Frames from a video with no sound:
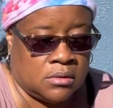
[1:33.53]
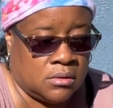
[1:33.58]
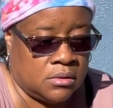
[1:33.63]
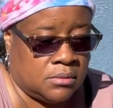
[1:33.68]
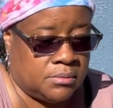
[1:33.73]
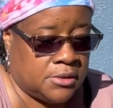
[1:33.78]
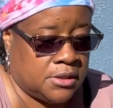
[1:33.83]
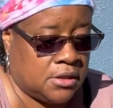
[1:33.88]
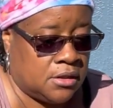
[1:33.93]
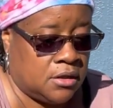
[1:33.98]

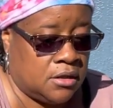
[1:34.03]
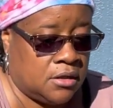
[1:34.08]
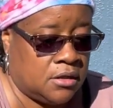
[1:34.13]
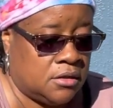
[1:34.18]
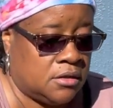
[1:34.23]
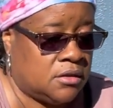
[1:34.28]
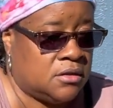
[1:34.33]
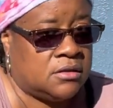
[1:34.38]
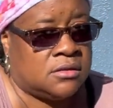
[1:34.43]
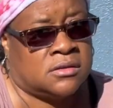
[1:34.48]

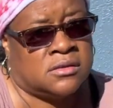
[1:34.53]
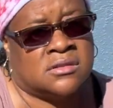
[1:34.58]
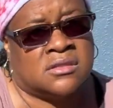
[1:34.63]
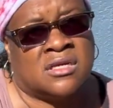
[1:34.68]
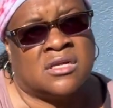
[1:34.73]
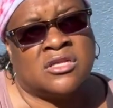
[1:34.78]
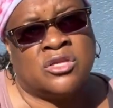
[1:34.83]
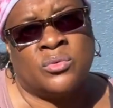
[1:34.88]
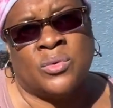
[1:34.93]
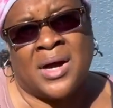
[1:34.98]
because
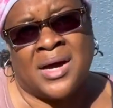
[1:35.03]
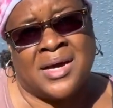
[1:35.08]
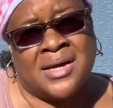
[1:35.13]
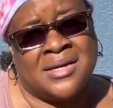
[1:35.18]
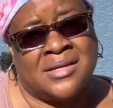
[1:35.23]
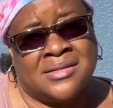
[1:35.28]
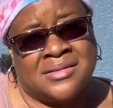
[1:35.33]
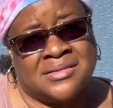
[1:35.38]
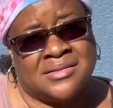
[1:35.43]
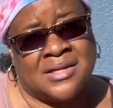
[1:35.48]

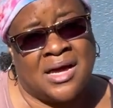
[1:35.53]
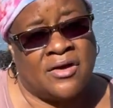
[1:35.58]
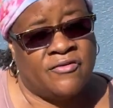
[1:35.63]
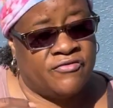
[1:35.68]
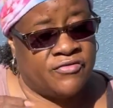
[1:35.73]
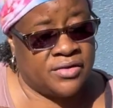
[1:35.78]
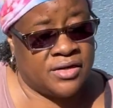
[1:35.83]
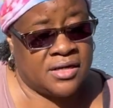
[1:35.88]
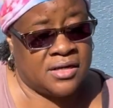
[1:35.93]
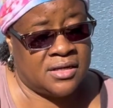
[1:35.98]
otherwise I'll
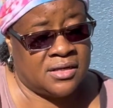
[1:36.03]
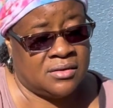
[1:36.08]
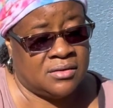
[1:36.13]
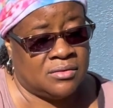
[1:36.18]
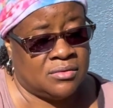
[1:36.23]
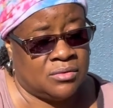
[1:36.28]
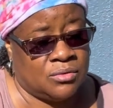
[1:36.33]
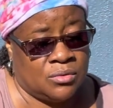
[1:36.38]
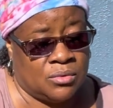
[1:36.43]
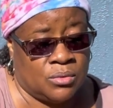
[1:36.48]
forget
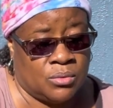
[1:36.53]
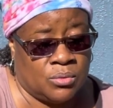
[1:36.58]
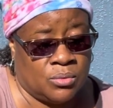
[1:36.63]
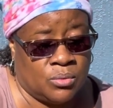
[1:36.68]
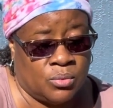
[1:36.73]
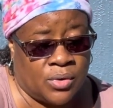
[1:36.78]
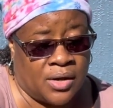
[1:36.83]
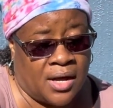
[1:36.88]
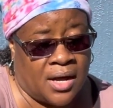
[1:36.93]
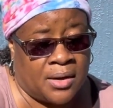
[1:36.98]

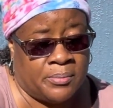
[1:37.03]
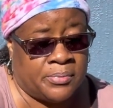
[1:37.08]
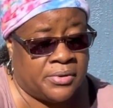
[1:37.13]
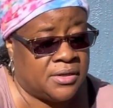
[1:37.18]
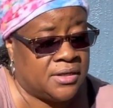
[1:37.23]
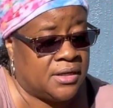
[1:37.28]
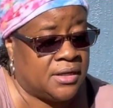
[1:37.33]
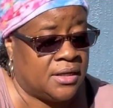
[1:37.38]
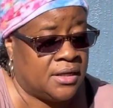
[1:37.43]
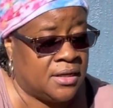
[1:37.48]
what I
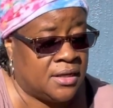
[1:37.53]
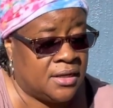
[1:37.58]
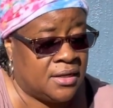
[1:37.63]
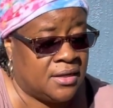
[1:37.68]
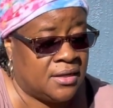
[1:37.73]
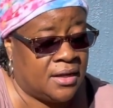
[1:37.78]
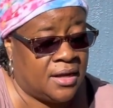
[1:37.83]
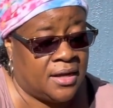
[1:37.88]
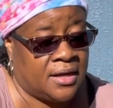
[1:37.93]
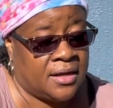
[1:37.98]
put
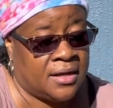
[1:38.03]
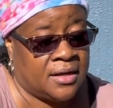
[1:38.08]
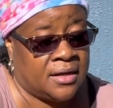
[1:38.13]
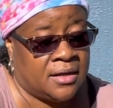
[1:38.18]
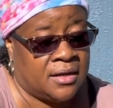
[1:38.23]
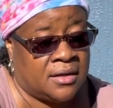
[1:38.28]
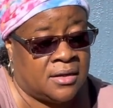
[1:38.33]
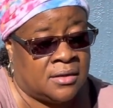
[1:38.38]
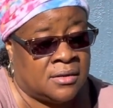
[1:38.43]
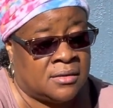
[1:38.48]
in,
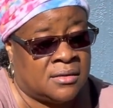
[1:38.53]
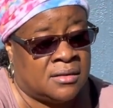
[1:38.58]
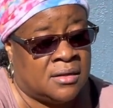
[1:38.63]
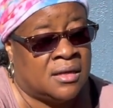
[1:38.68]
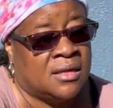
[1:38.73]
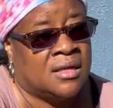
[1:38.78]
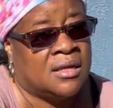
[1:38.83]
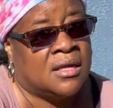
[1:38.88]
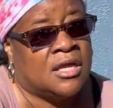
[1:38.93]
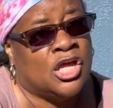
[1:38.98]
and
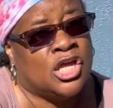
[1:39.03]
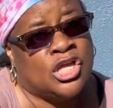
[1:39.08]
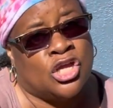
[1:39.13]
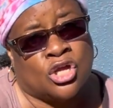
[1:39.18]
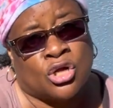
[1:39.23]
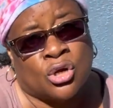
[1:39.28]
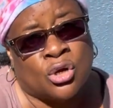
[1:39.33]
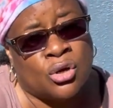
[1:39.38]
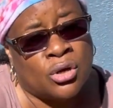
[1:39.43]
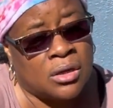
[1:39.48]
your
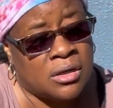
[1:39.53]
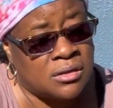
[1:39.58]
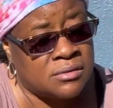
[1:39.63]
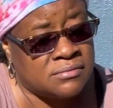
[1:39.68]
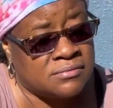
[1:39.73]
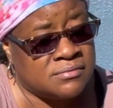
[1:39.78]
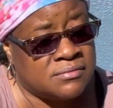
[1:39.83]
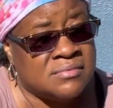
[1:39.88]
girl,